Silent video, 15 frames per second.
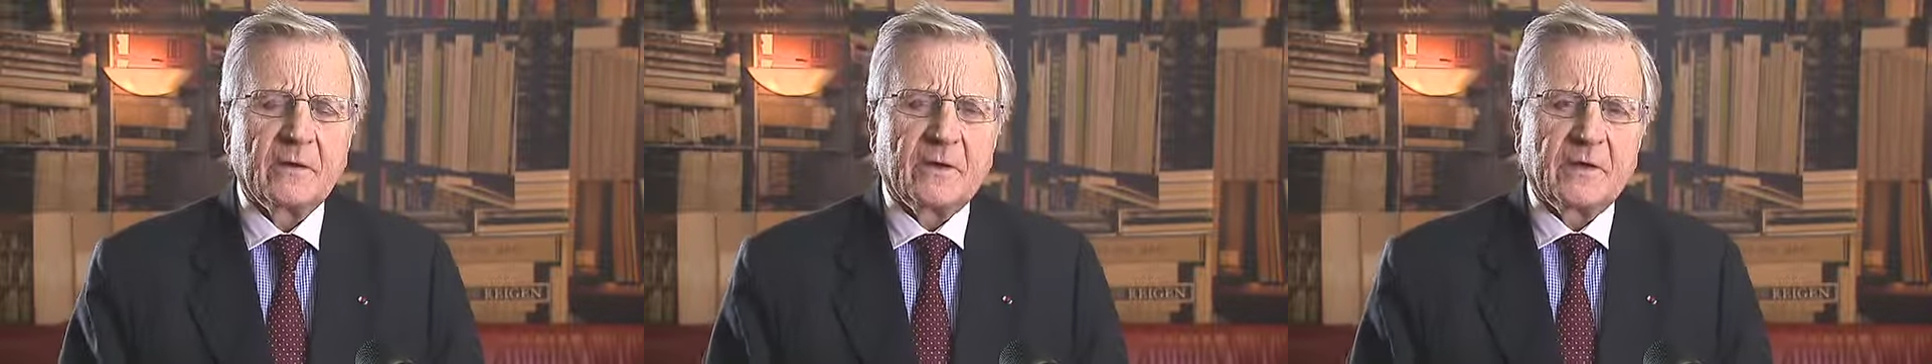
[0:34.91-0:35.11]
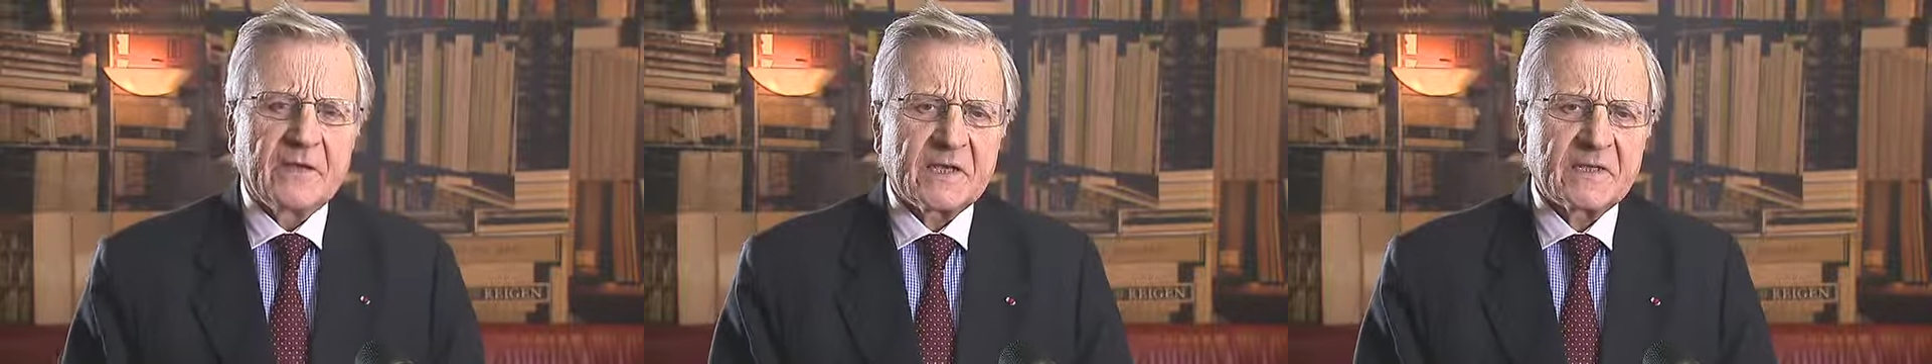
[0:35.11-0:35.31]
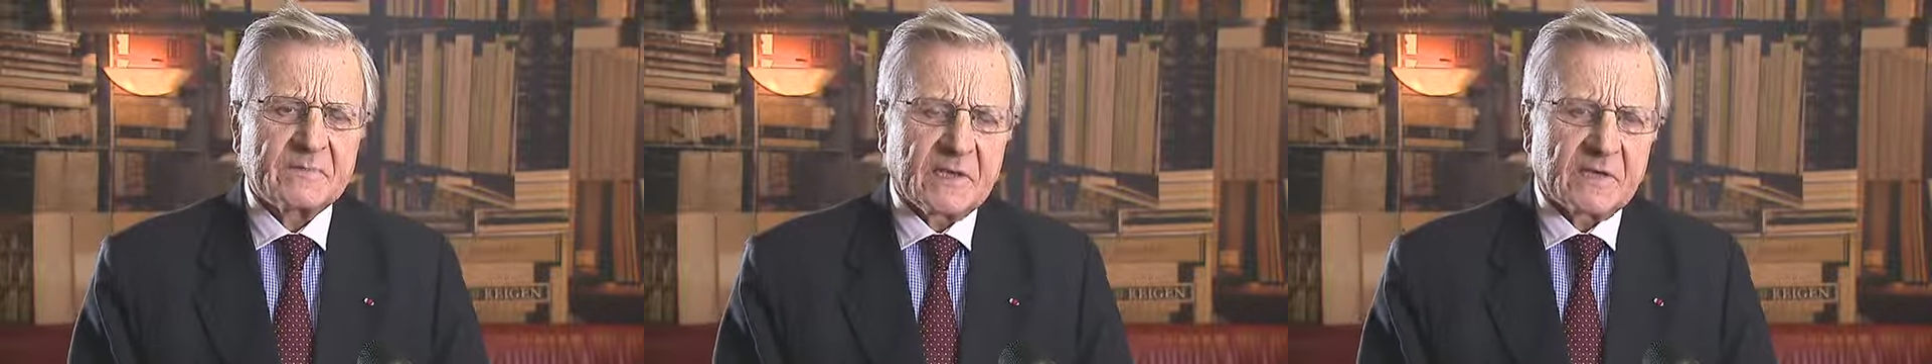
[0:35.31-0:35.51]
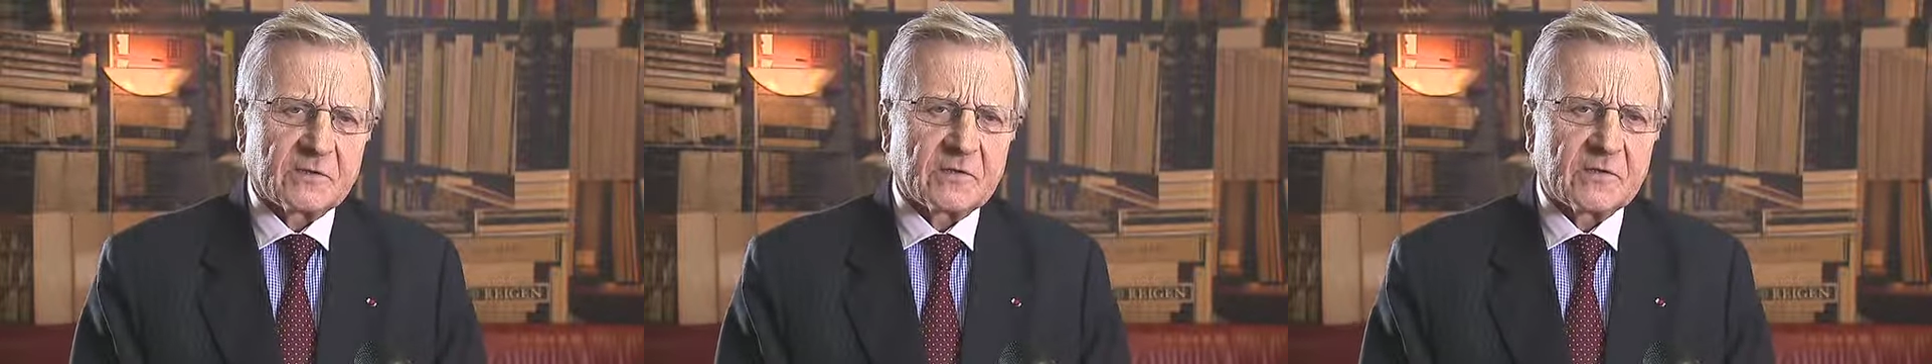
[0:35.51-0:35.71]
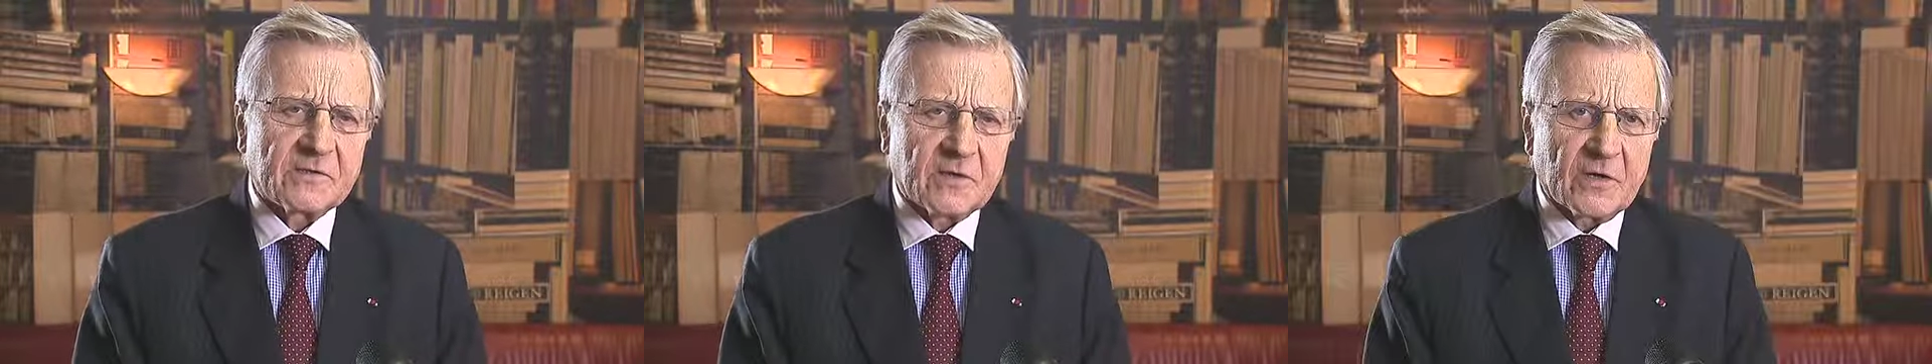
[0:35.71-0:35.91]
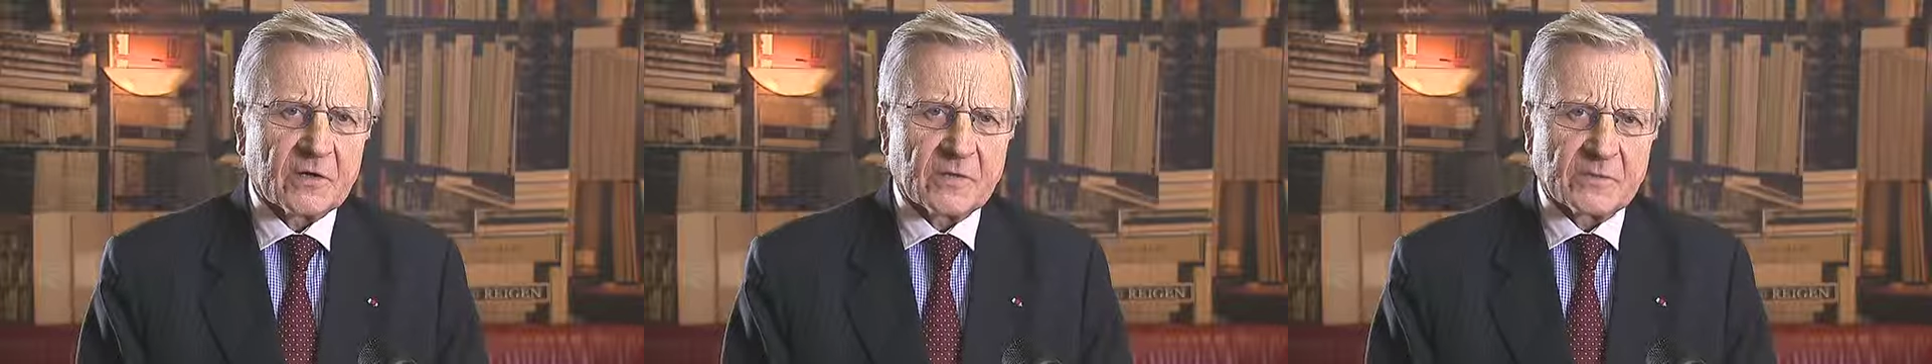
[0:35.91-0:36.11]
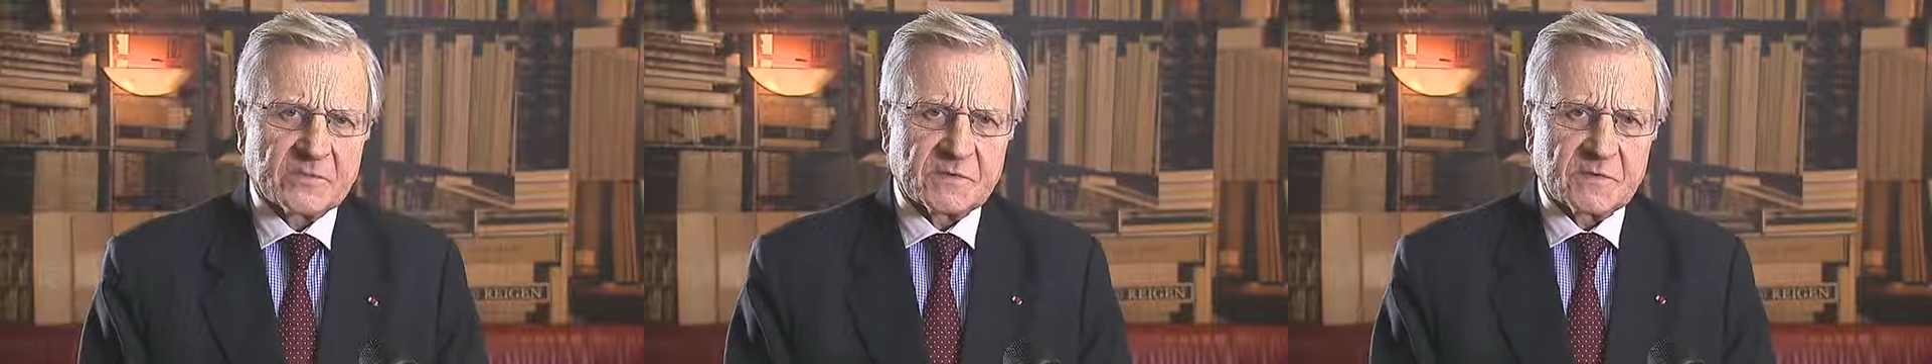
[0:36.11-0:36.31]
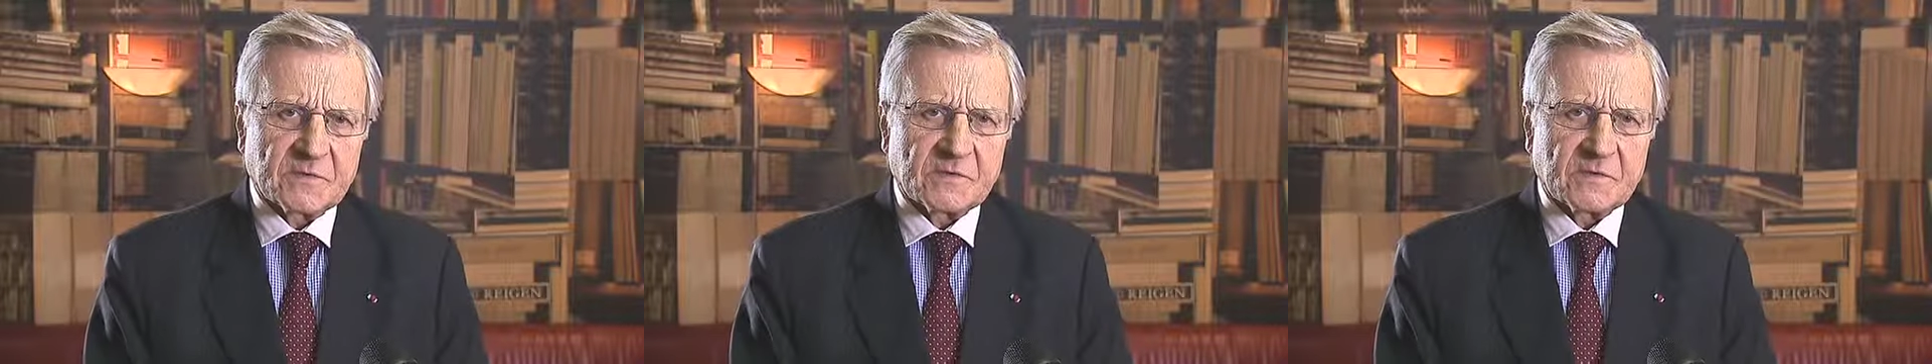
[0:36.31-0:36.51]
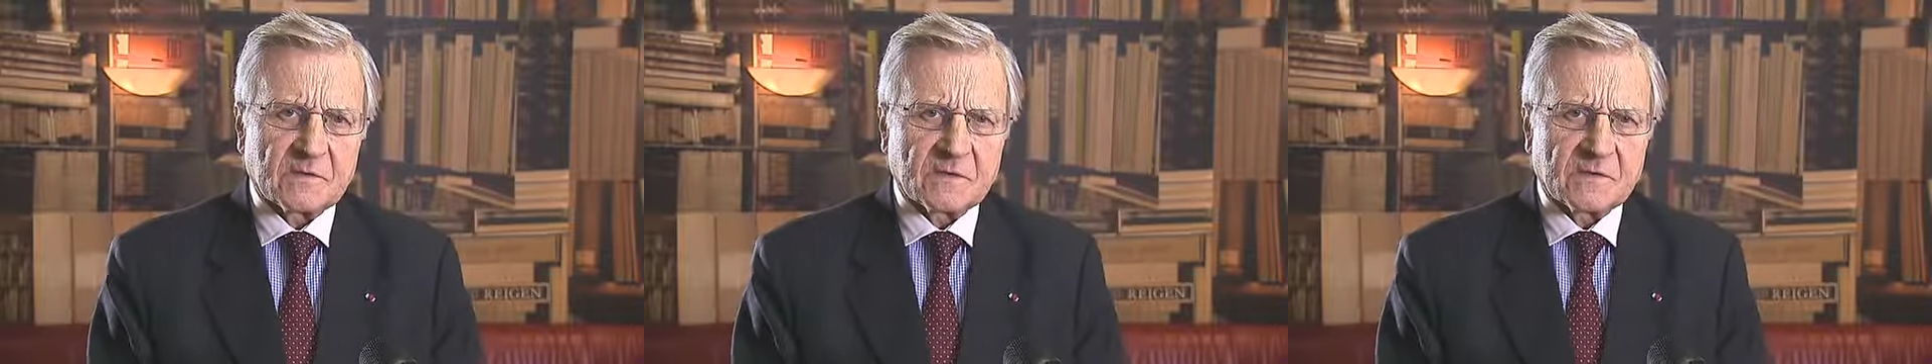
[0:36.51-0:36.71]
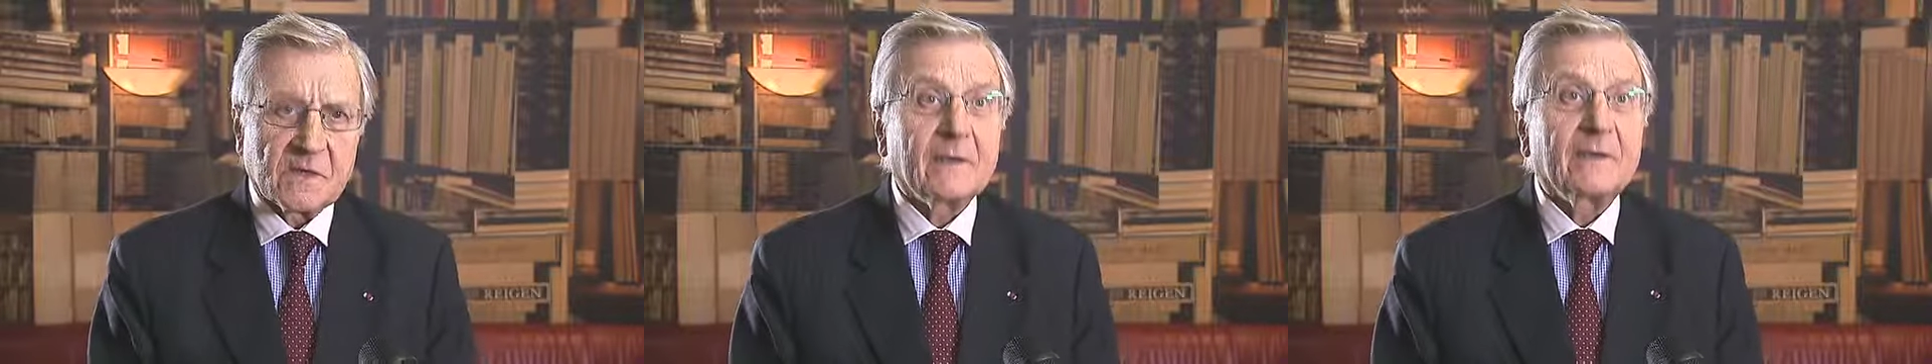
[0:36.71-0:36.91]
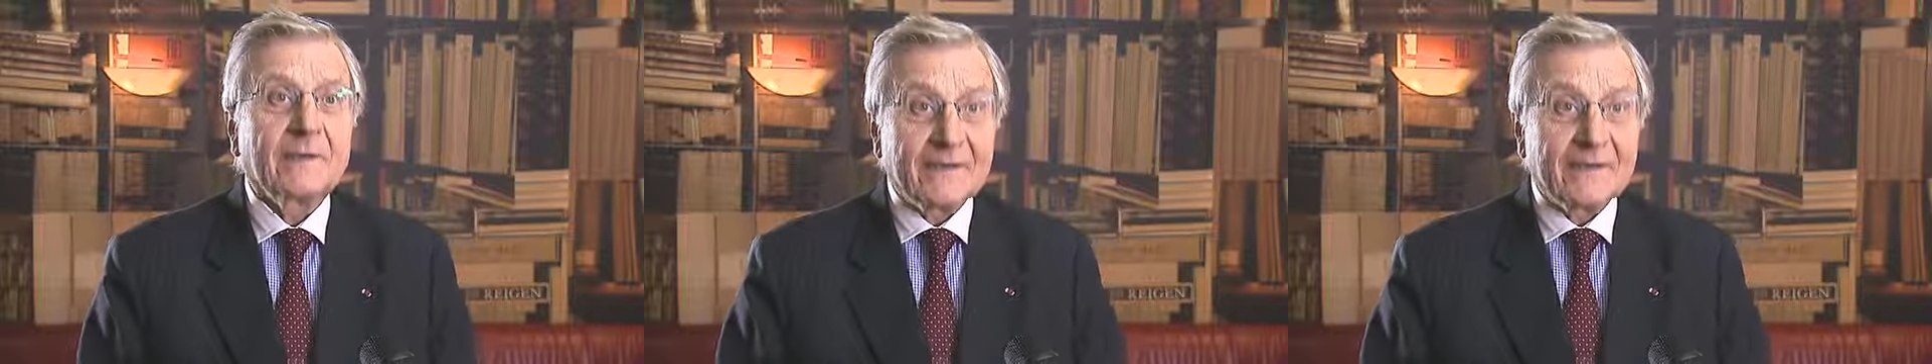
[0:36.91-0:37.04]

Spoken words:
unexpected circumstances.